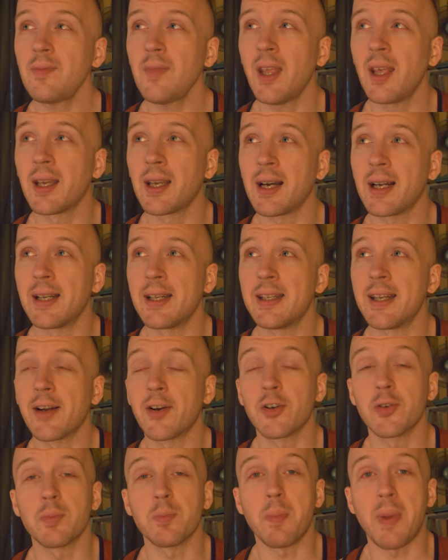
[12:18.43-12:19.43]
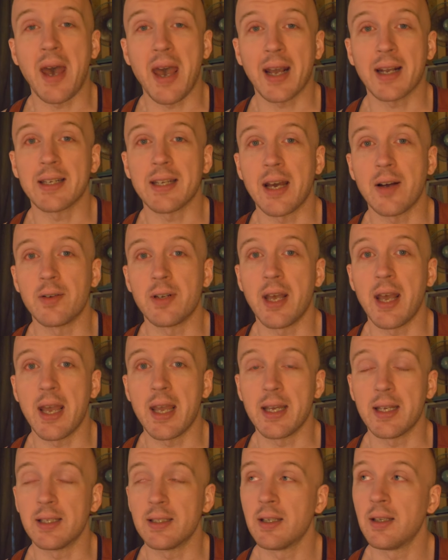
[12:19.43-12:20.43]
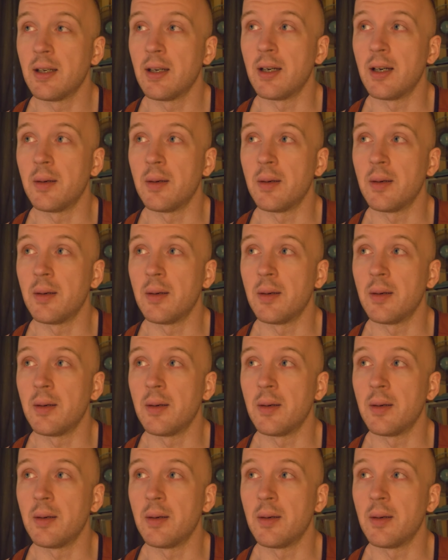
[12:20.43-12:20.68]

and got it narrowed back down to 8.